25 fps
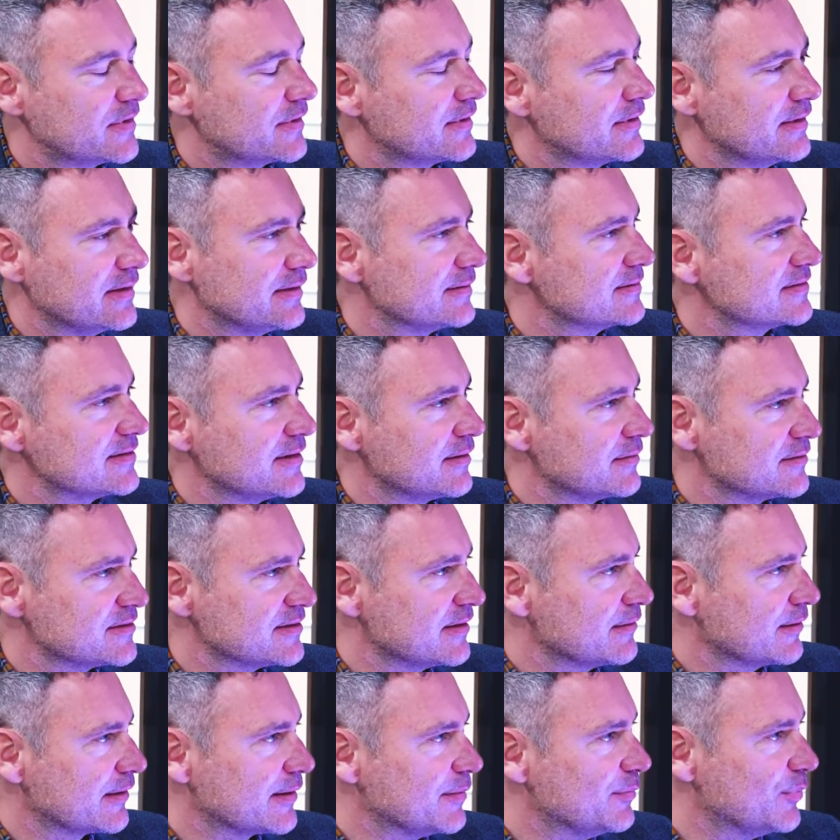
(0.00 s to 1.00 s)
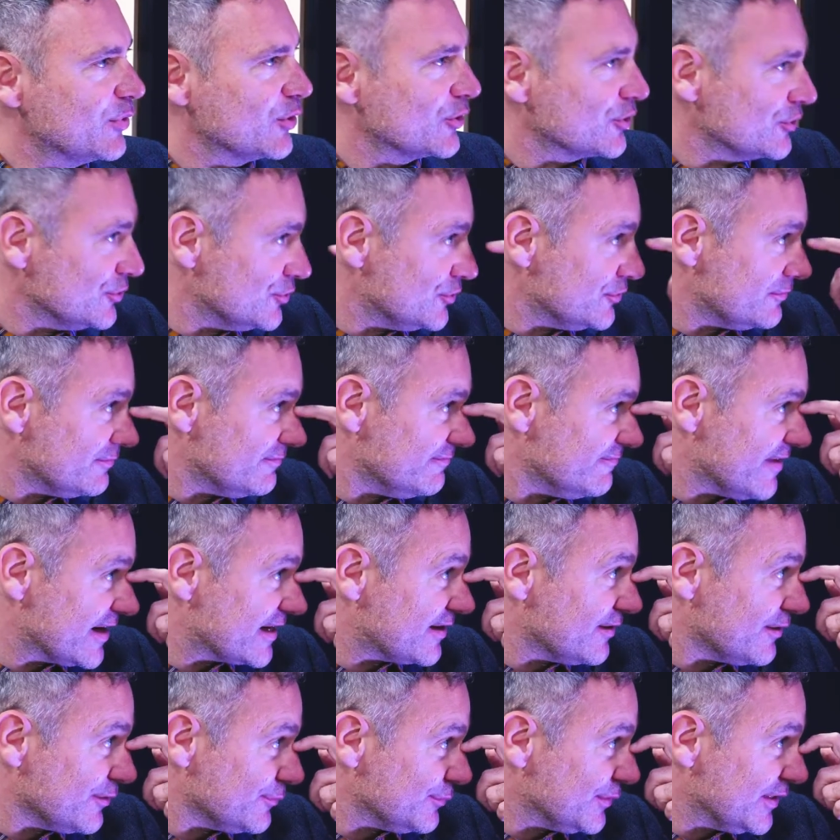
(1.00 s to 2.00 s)
I sound like a broken
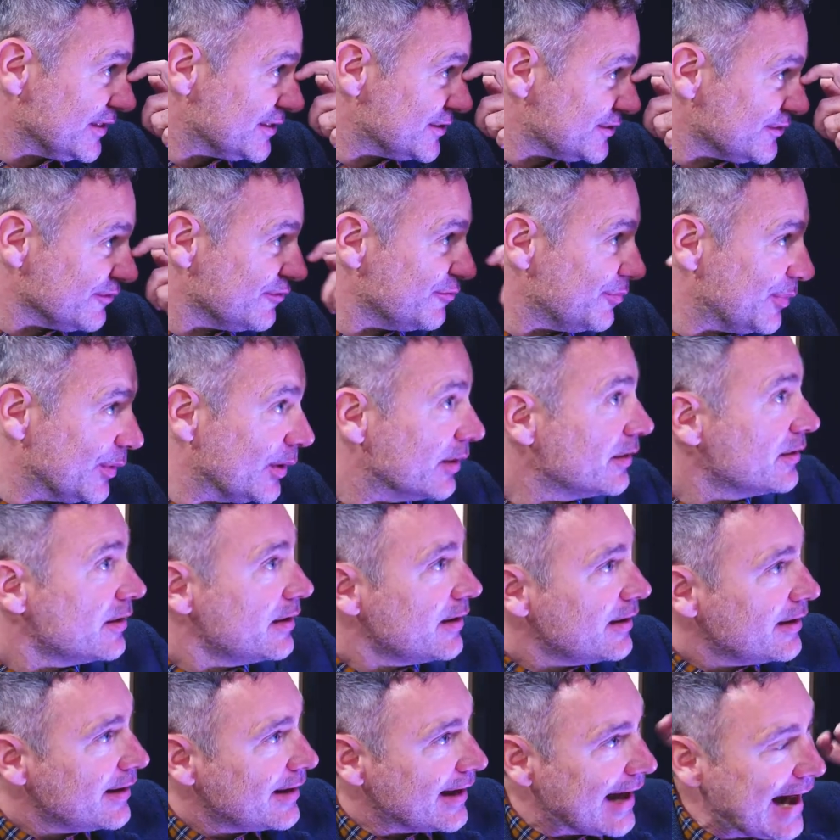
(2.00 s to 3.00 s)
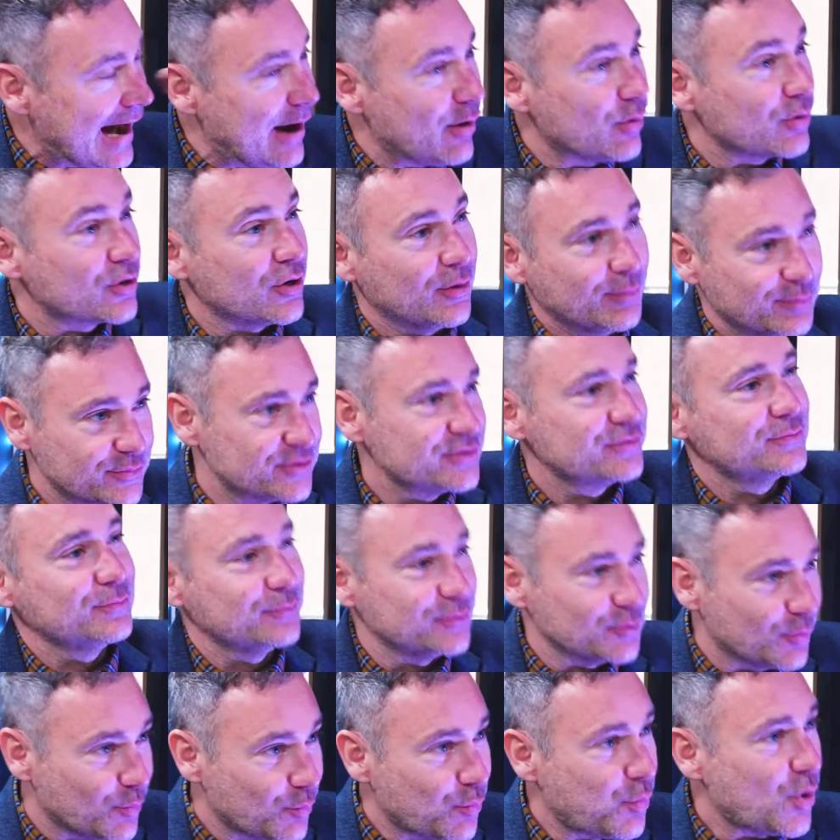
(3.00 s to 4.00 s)
record with this stuff, but outcomes.
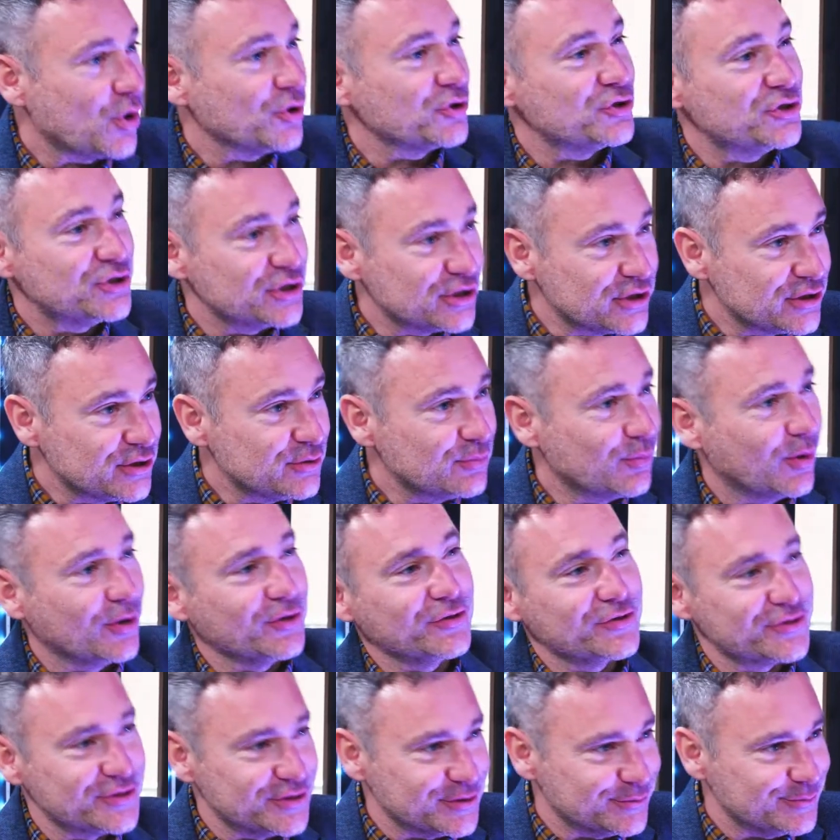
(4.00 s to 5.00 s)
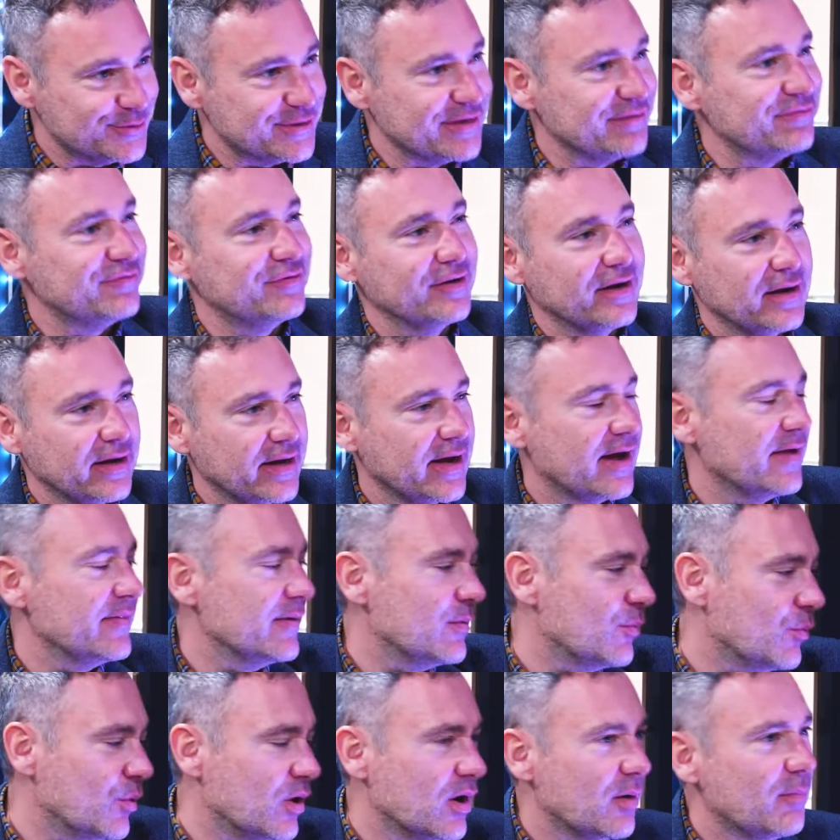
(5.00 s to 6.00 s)
Well, what do you want to do differently, and
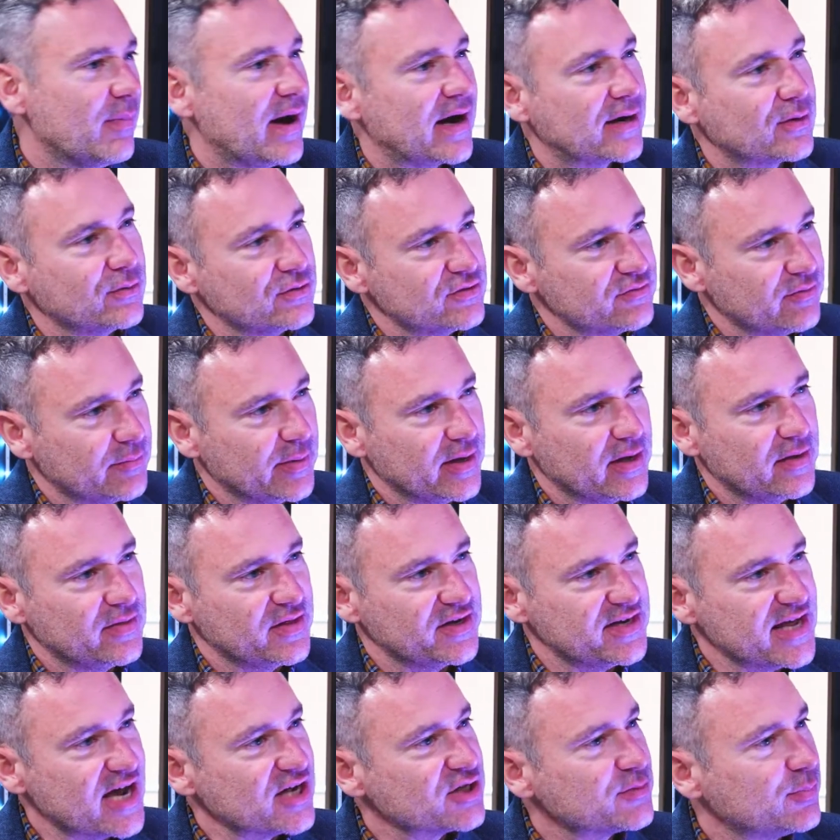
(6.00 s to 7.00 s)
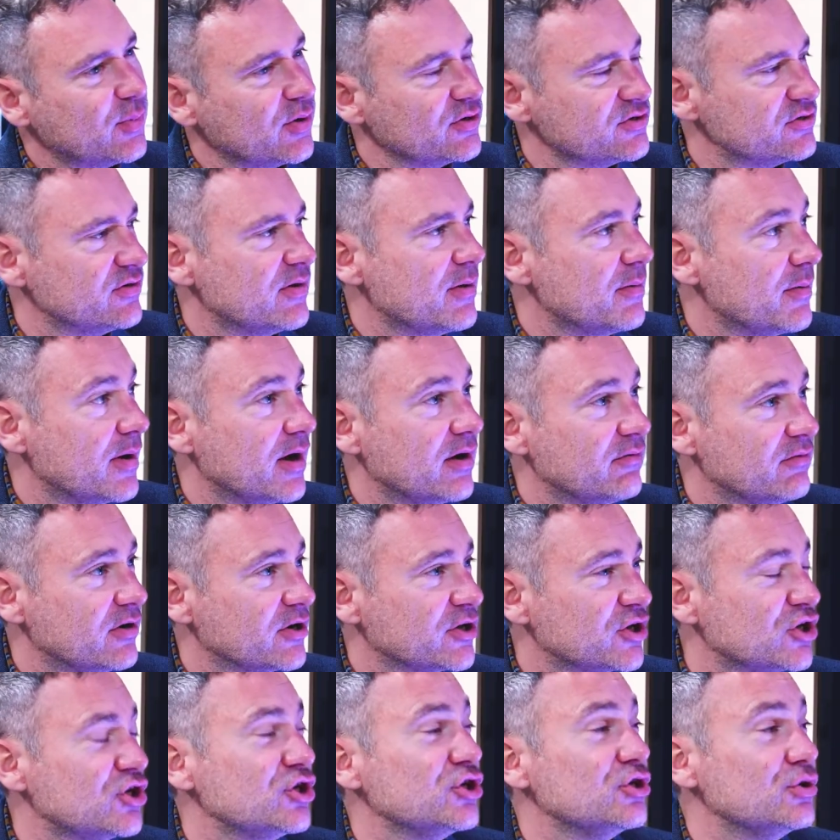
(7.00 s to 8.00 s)
then work backwards from it. And the dashboards are a
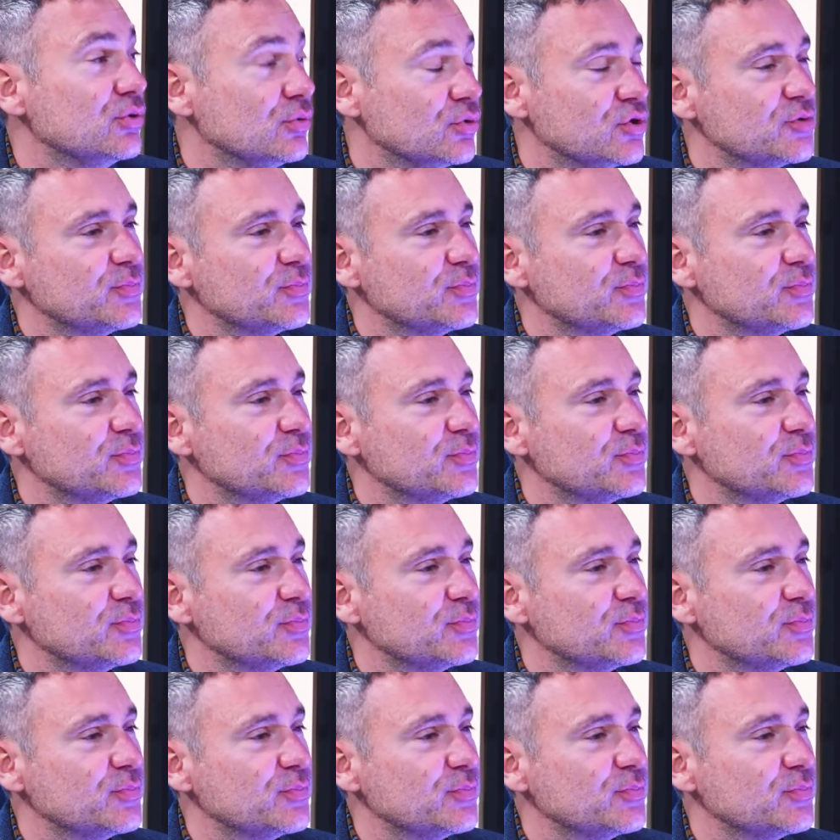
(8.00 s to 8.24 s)
huge